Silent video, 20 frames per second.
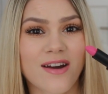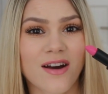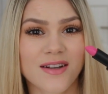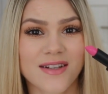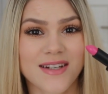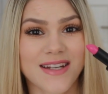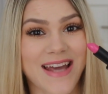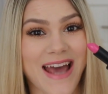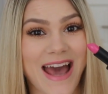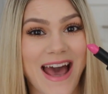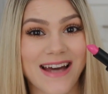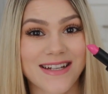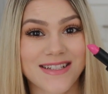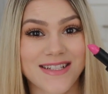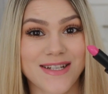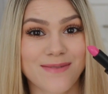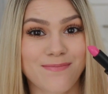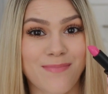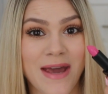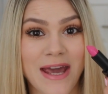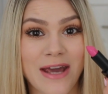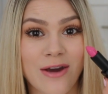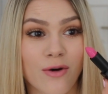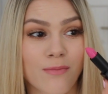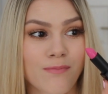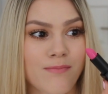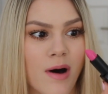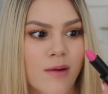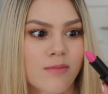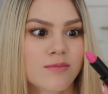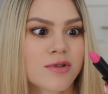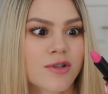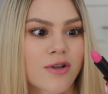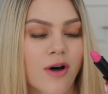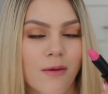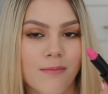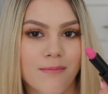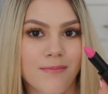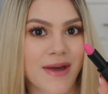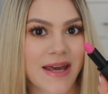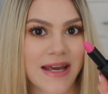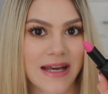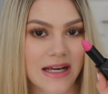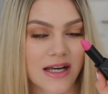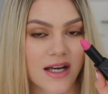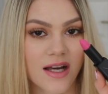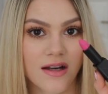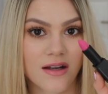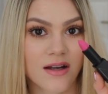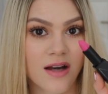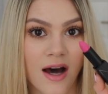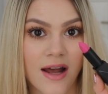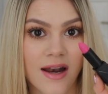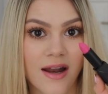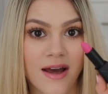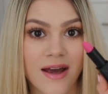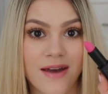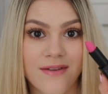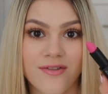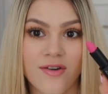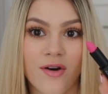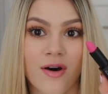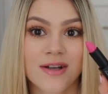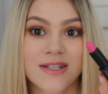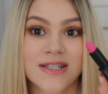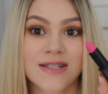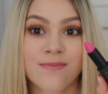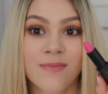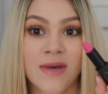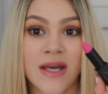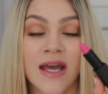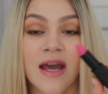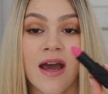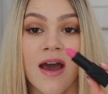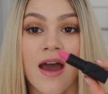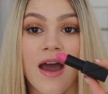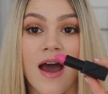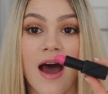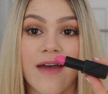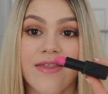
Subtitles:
a cotton candy pink or bubblegum pink color, if you ask me.